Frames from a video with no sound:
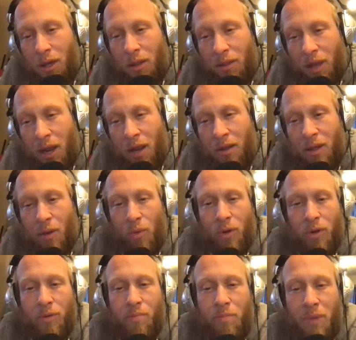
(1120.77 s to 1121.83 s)
There they
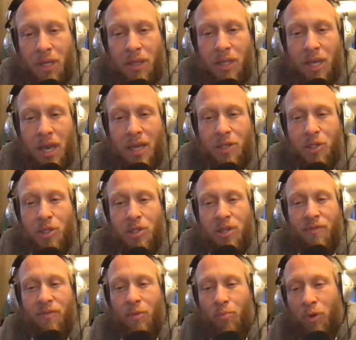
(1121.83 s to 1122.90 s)
would meet the agents
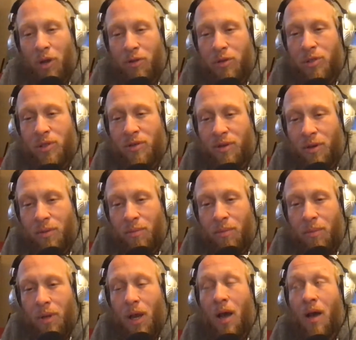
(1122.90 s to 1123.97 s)
of the
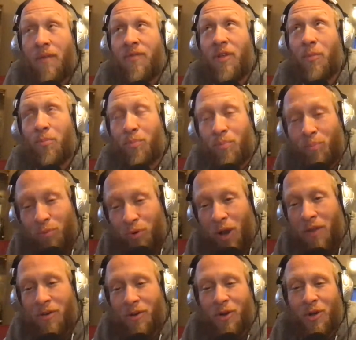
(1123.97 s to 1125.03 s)
of the
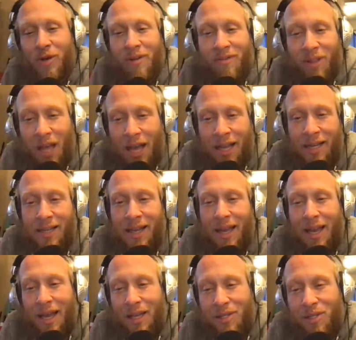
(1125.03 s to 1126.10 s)
Brotherhood of Light
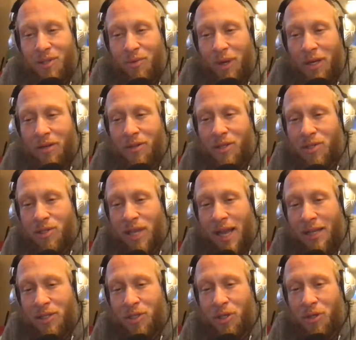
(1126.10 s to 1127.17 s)
and surrender the
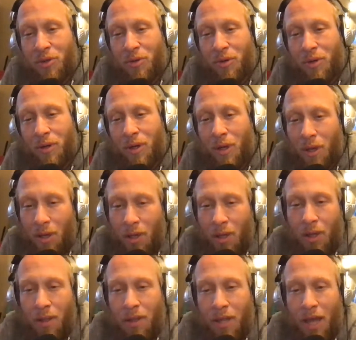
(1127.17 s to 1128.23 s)
statue.
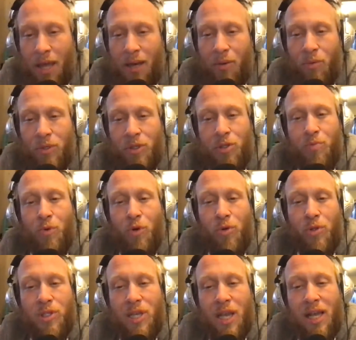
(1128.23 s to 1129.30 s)
Then it was smooth
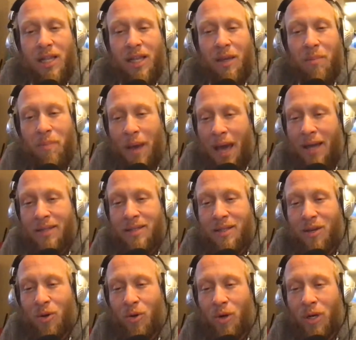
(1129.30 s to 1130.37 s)
sailing back to
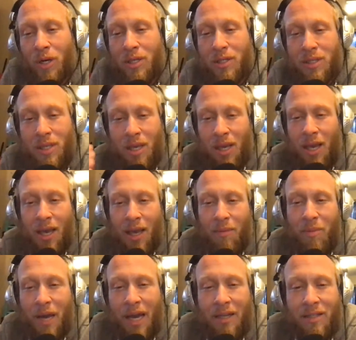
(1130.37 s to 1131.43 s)
the Horus and
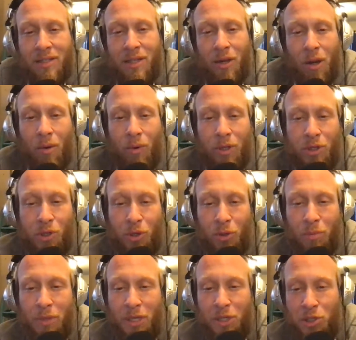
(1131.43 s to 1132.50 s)
back to their original
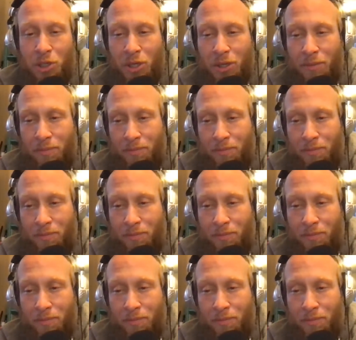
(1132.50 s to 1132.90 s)
mission.